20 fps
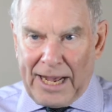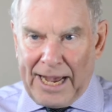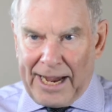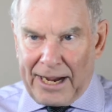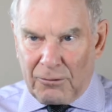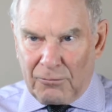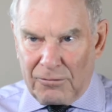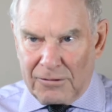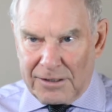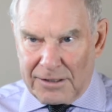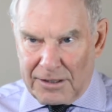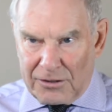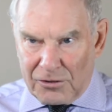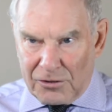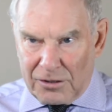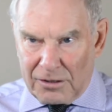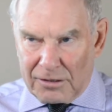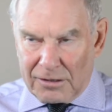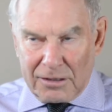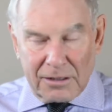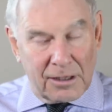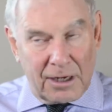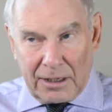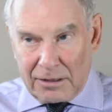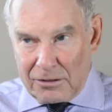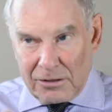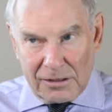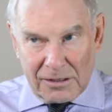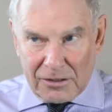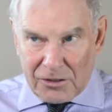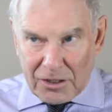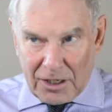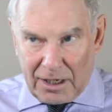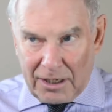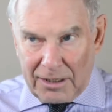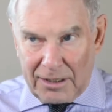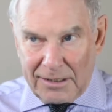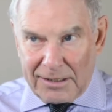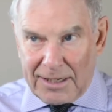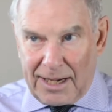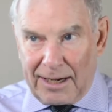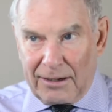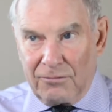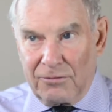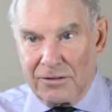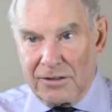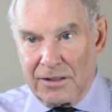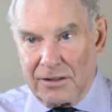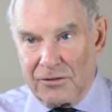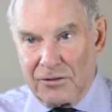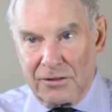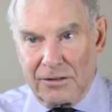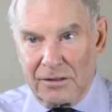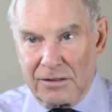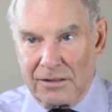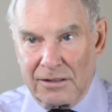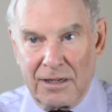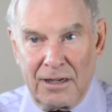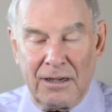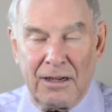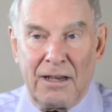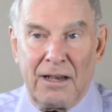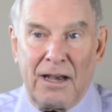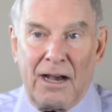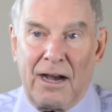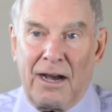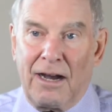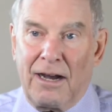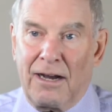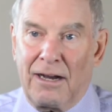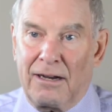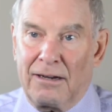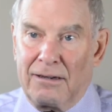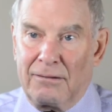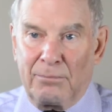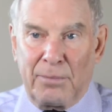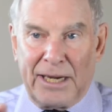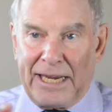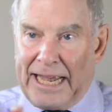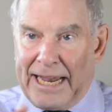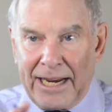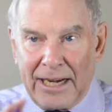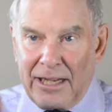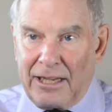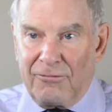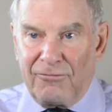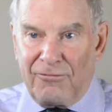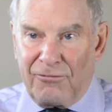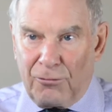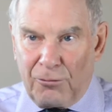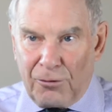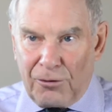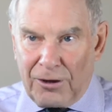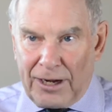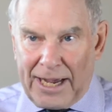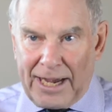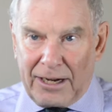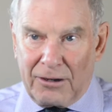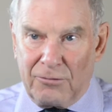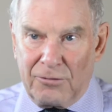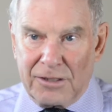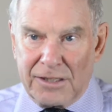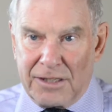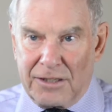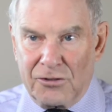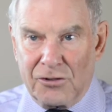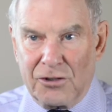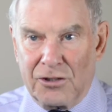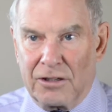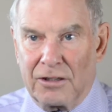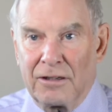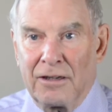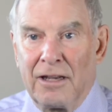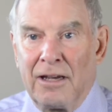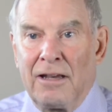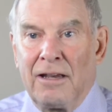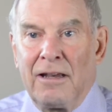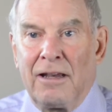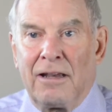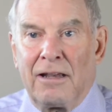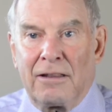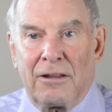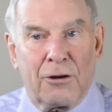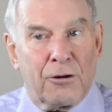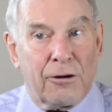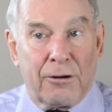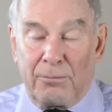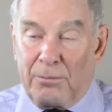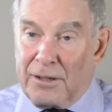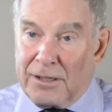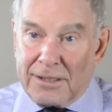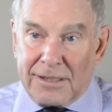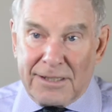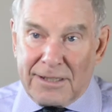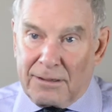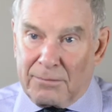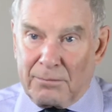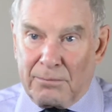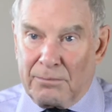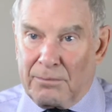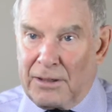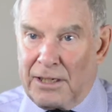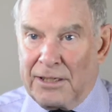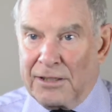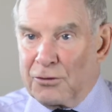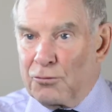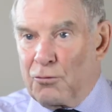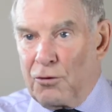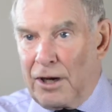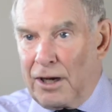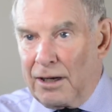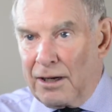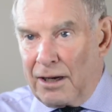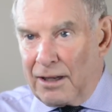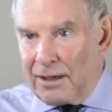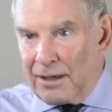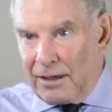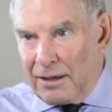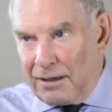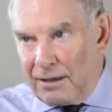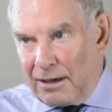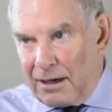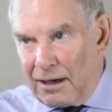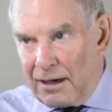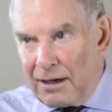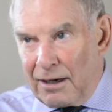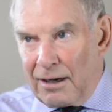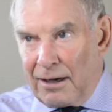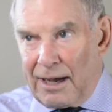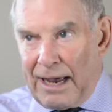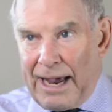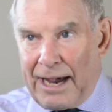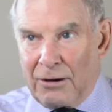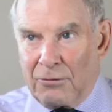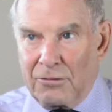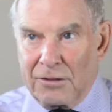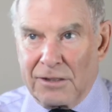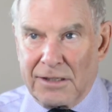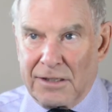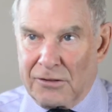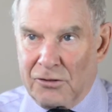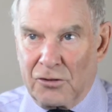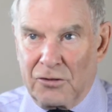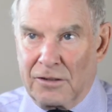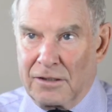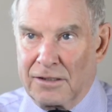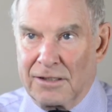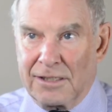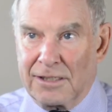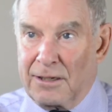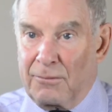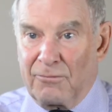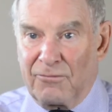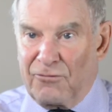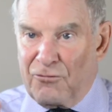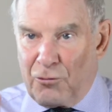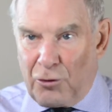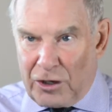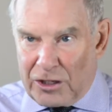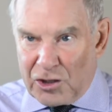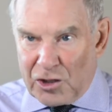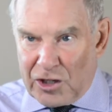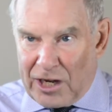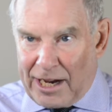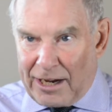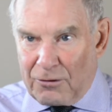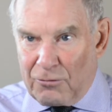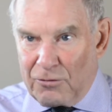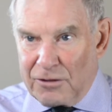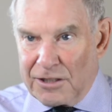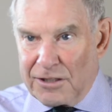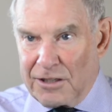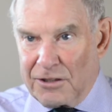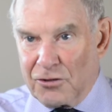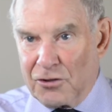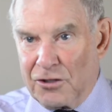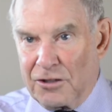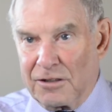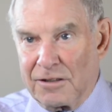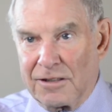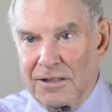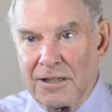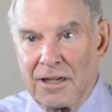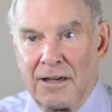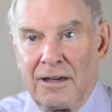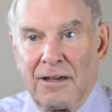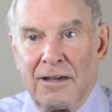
acquisitions, not just Chinese acquisitions, but any foreign acquisition. There have been some Israeli acquisitions, some French acquisitions,